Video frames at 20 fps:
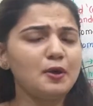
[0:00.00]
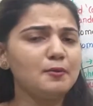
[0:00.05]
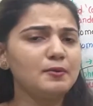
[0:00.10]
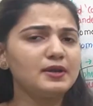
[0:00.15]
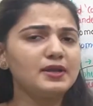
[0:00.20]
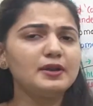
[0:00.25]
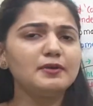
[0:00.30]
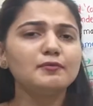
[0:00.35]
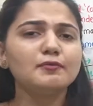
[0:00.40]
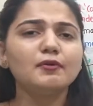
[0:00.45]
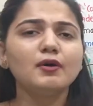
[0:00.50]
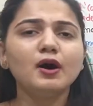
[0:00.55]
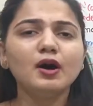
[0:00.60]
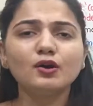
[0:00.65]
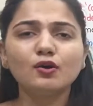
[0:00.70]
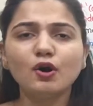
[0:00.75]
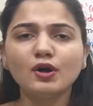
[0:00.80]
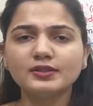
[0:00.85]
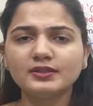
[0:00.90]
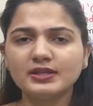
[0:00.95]
We can
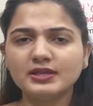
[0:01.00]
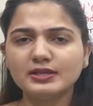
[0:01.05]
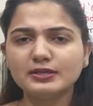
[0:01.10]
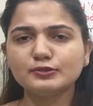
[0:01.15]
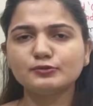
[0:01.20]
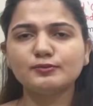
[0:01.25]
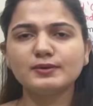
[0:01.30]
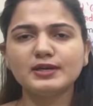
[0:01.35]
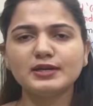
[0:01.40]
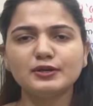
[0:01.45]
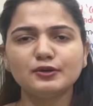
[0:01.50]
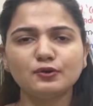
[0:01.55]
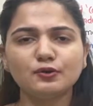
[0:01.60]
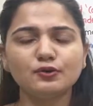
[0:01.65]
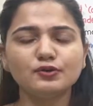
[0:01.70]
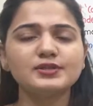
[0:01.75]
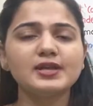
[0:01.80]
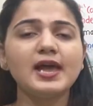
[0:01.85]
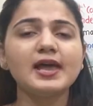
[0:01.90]
work on these windows,